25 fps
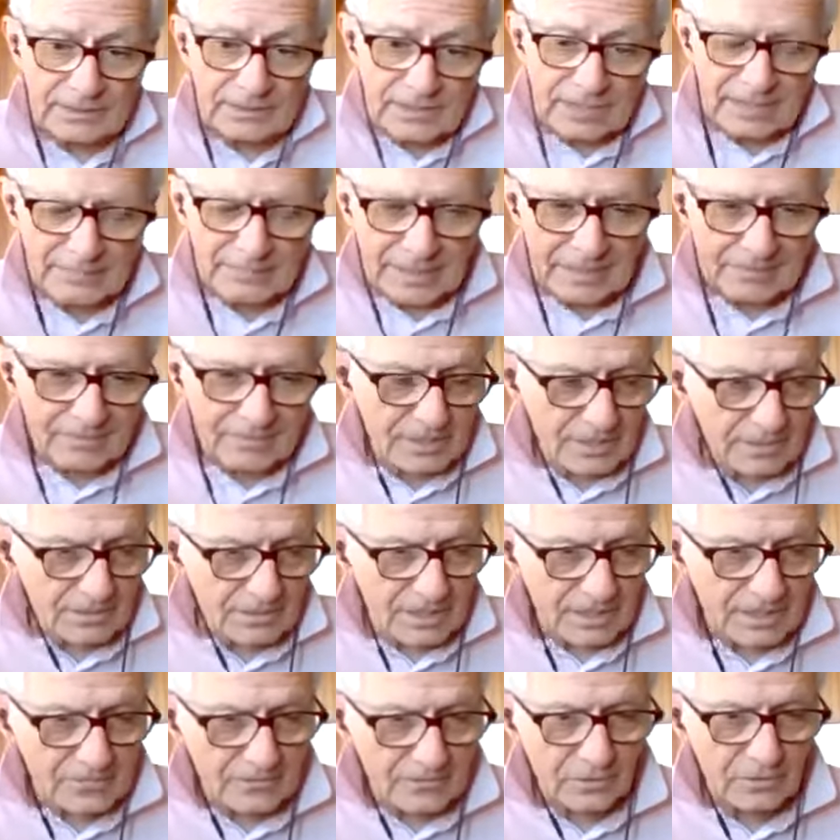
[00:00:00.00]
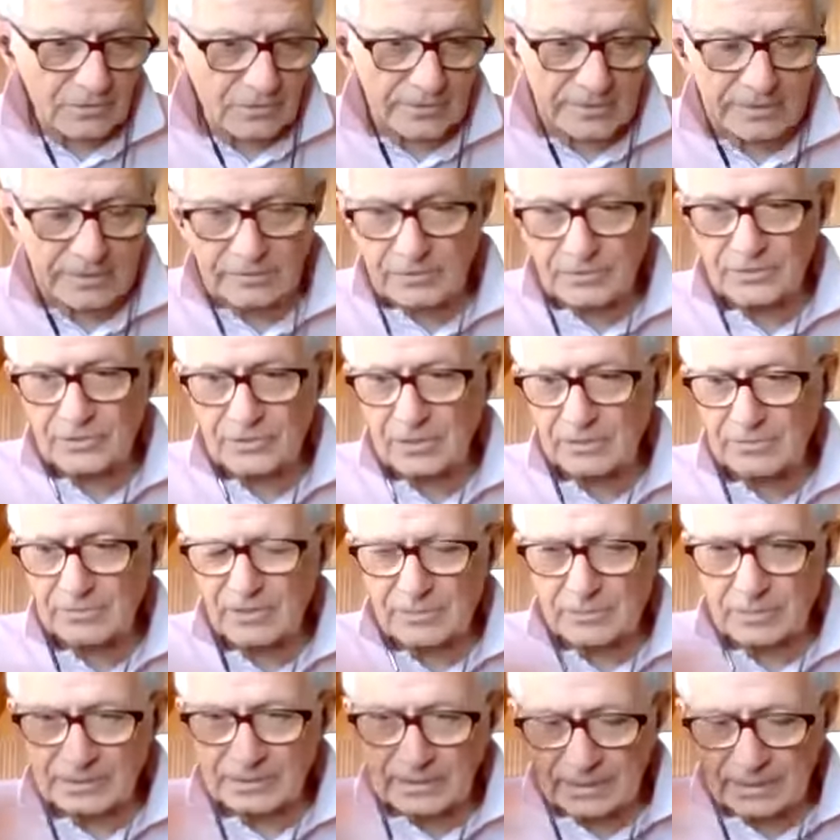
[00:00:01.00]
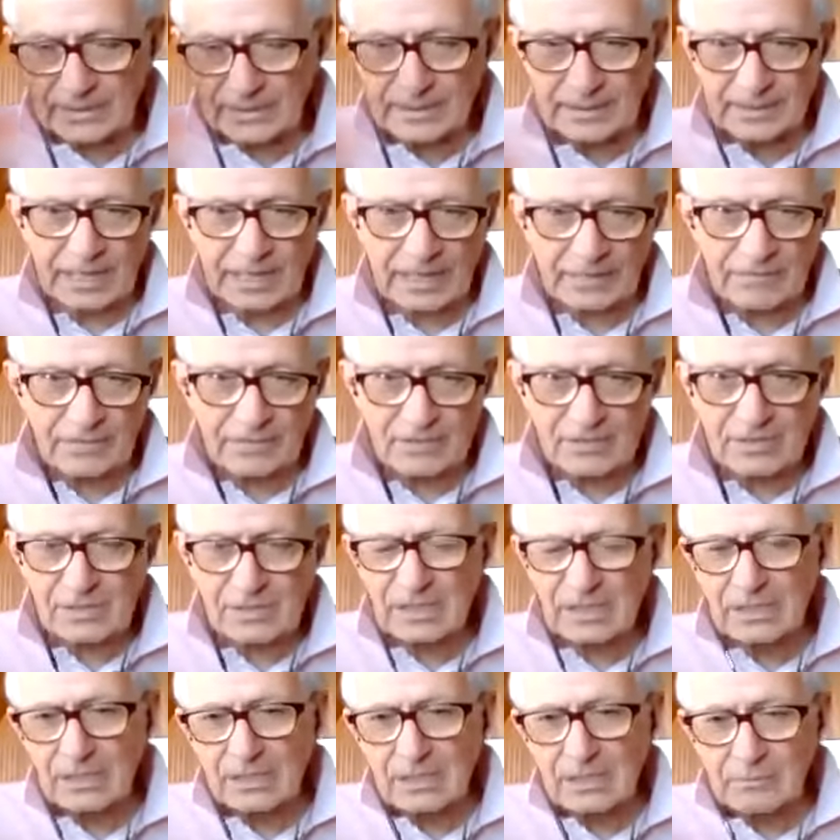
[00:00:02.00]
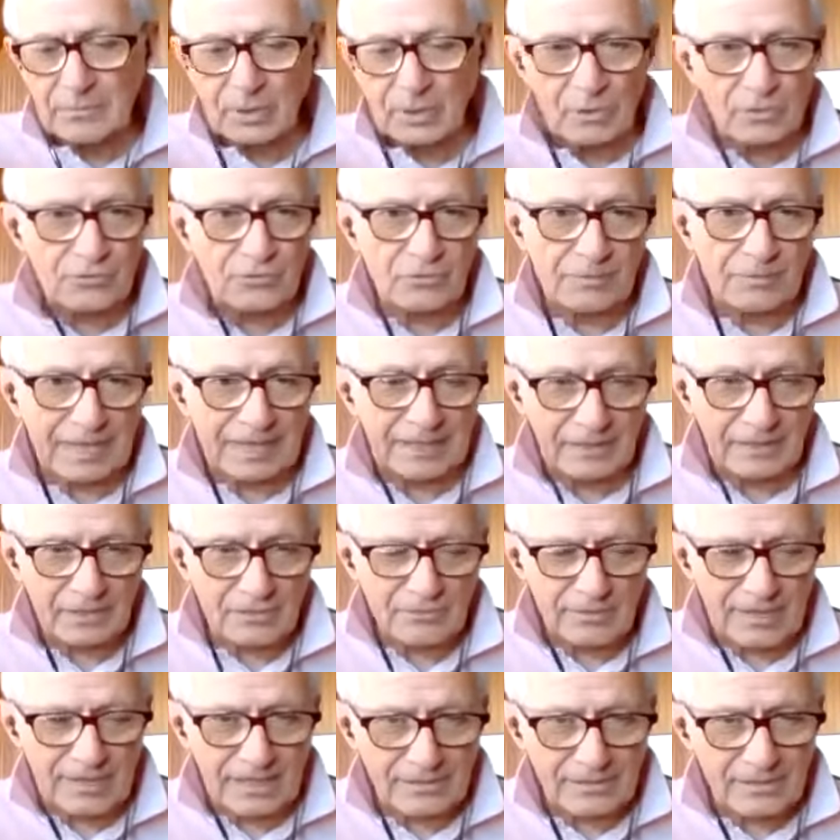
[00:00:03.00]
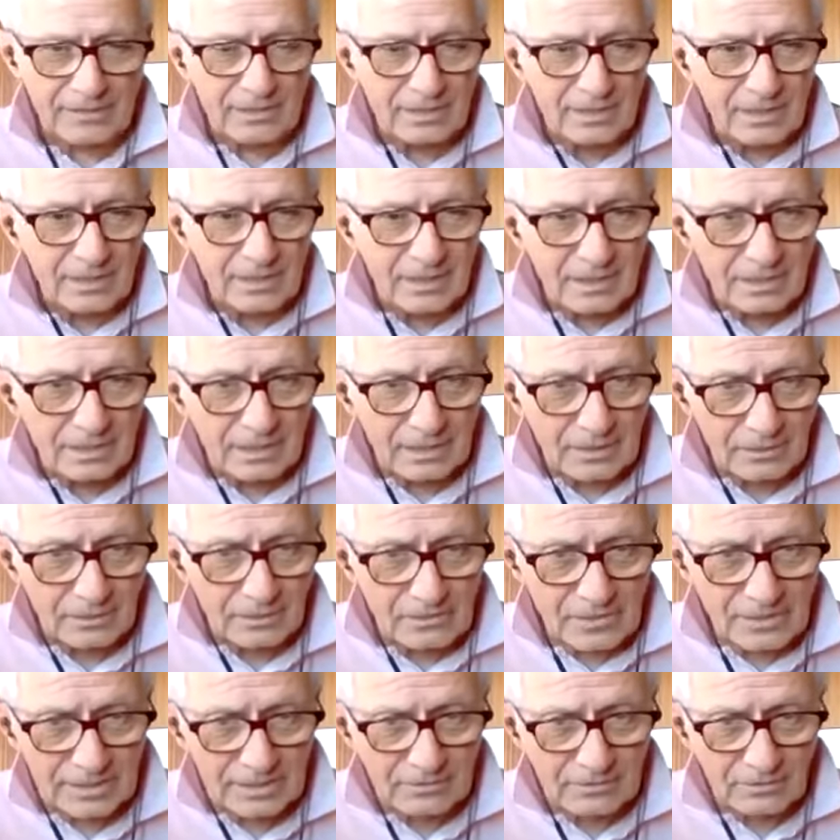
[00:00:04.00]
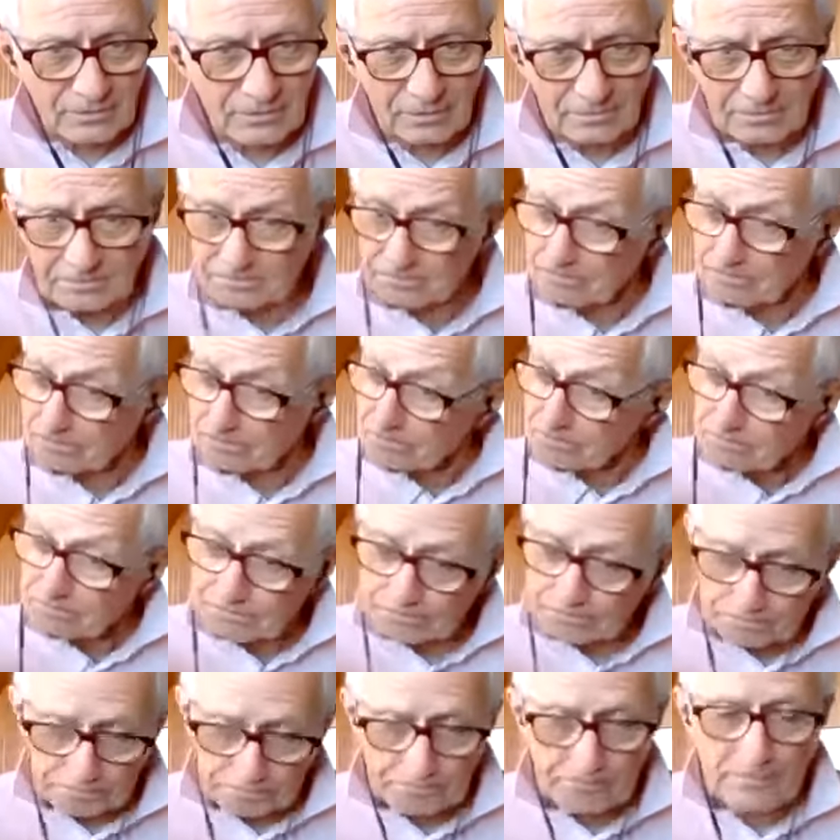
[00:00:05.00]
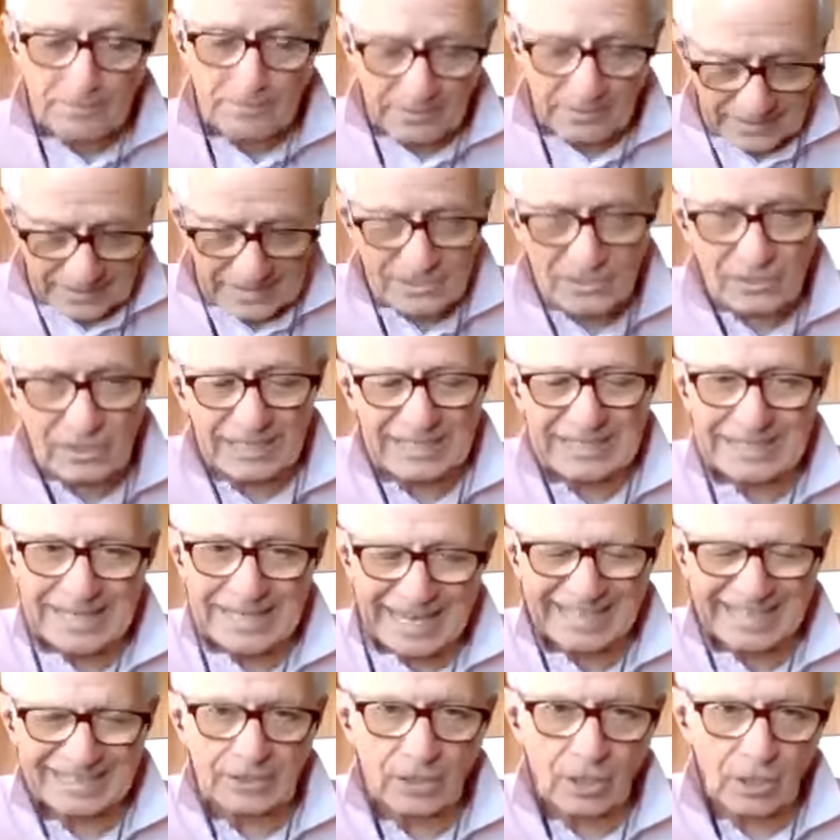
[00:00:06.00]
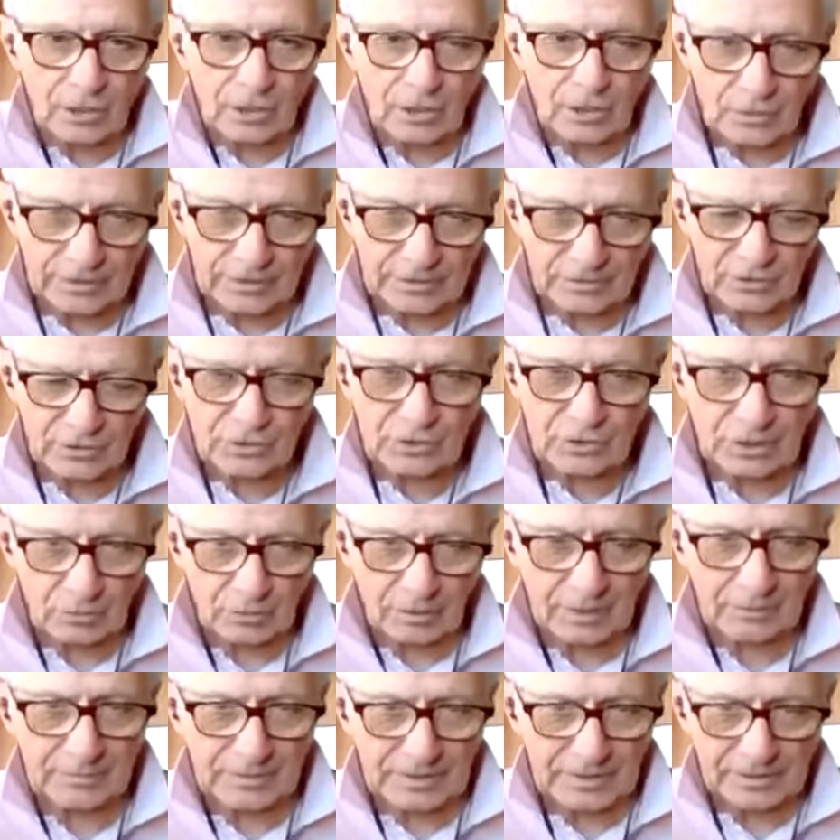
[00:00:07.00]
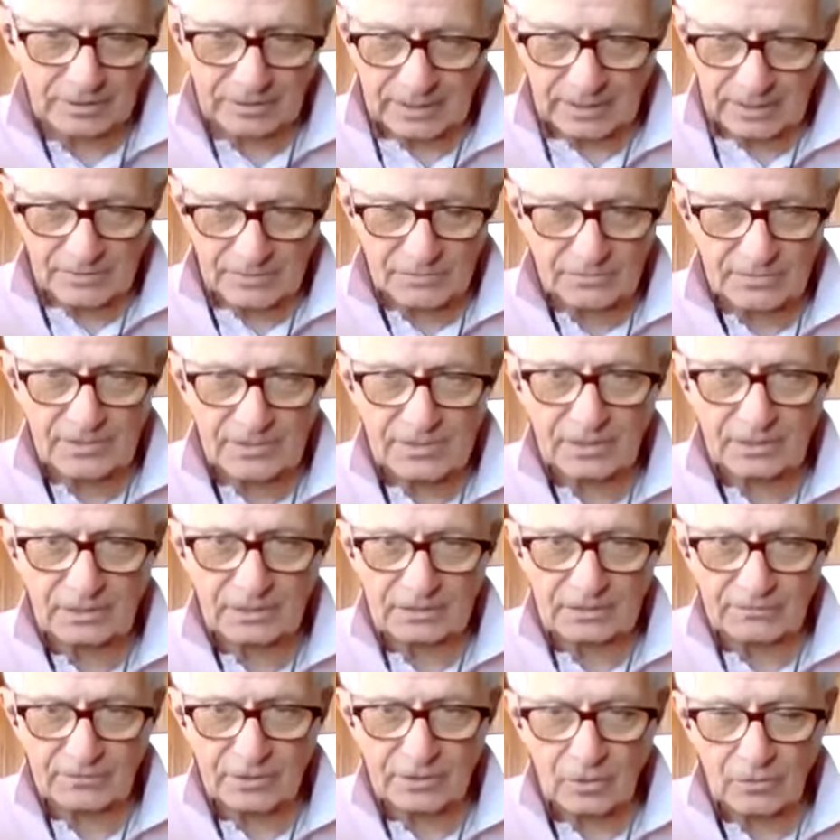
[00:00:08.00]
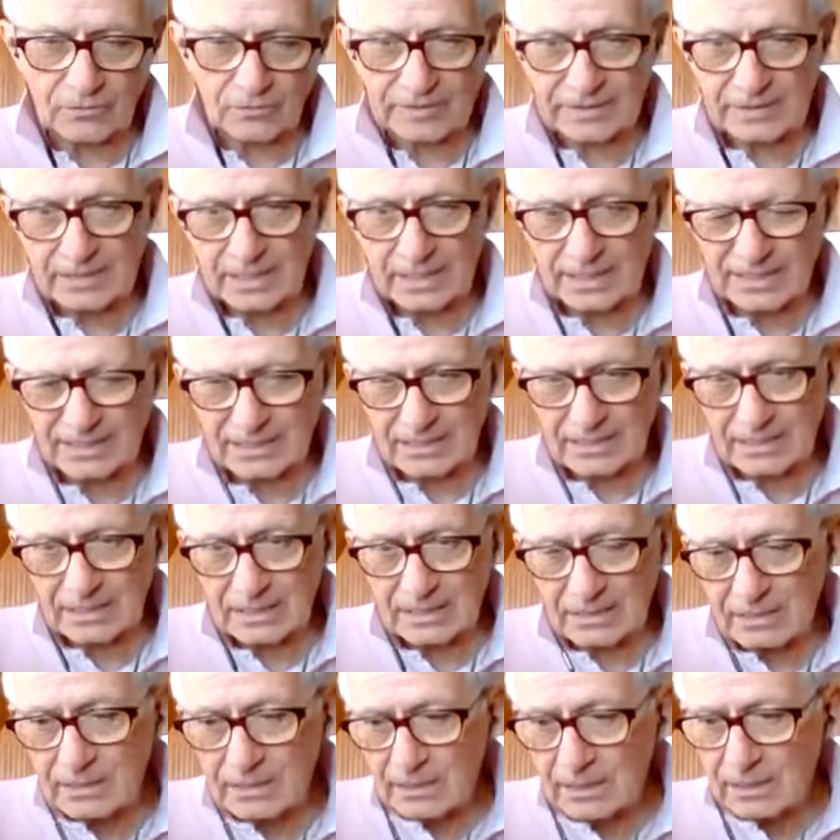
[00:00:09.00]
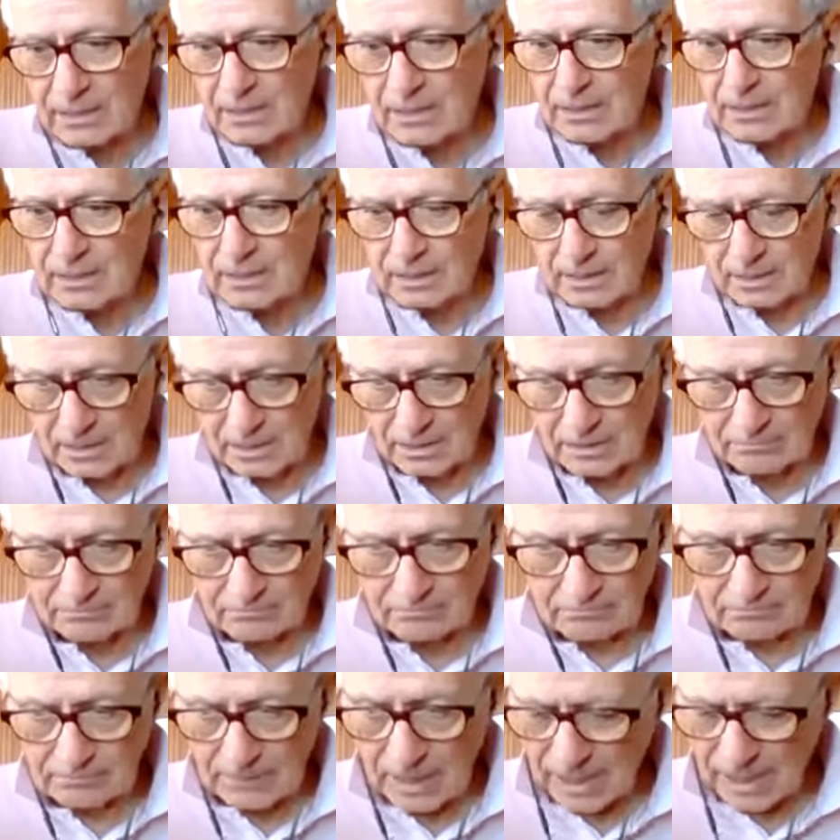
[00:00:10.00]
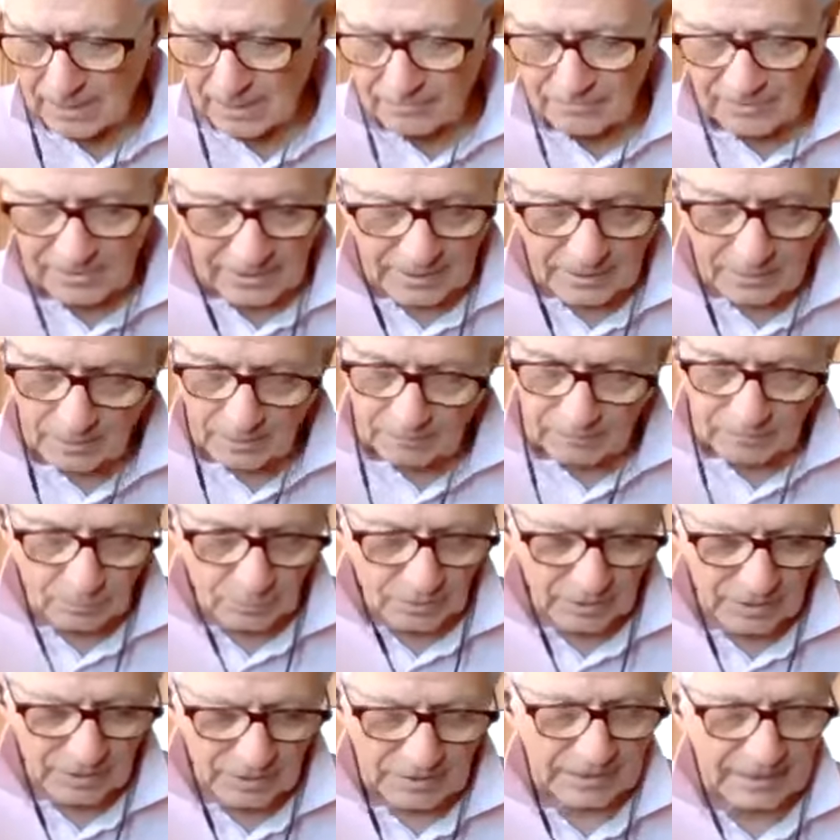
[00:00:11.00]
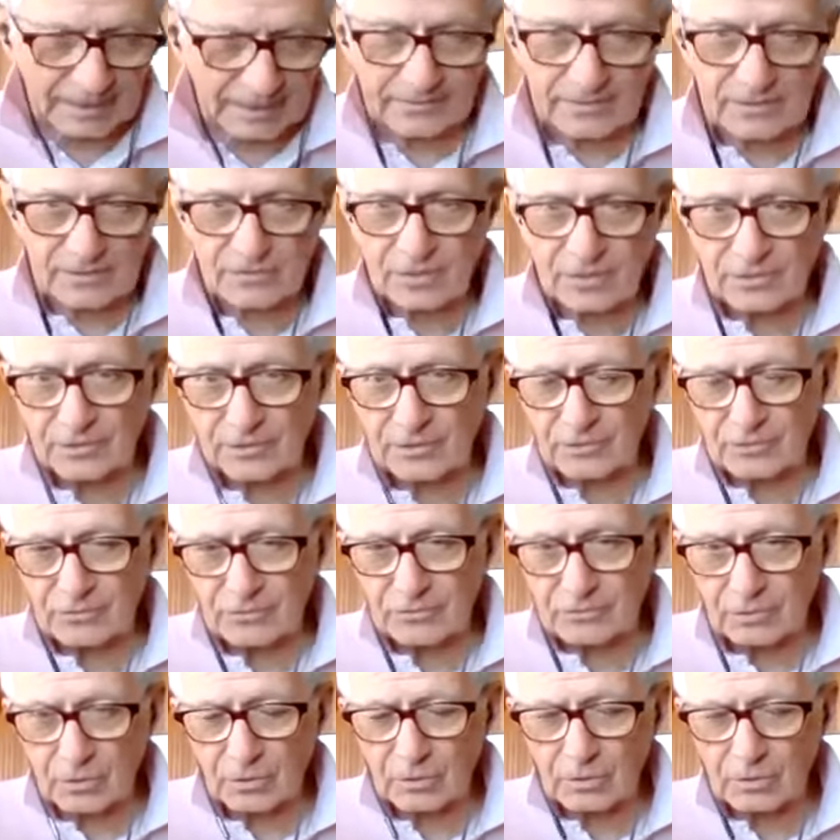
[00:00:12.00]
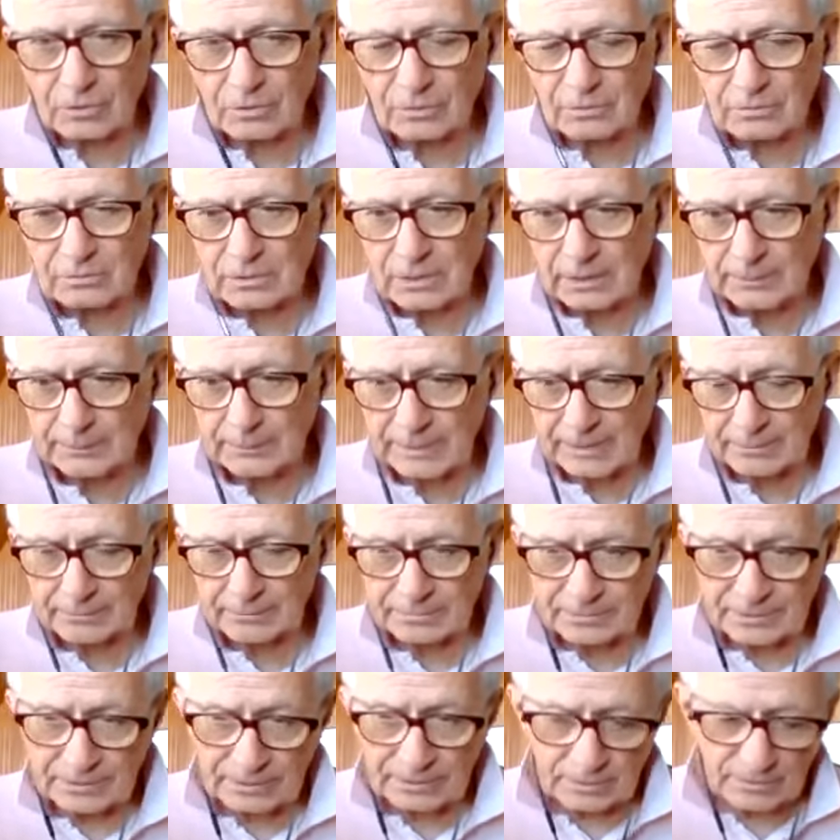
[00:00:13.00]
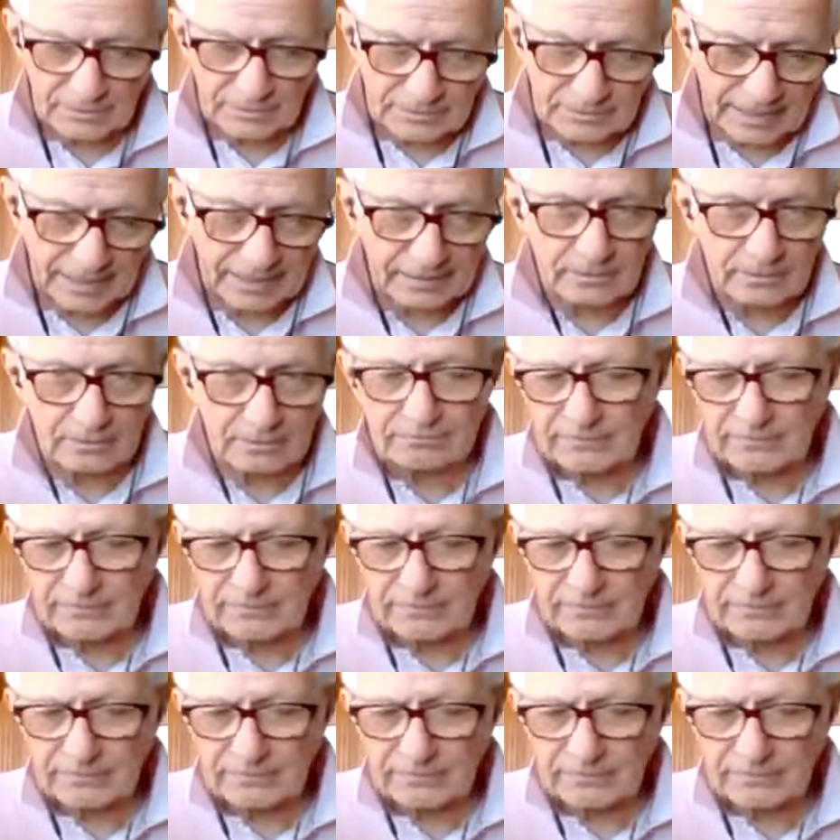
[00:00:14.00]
seem to have a successful career in the service, but then they have this post-traumatic stress, syndrome. Things like that are going to show up here as a result of COVID-19. I'm very hopeful we're going to get this under control. I mean, I take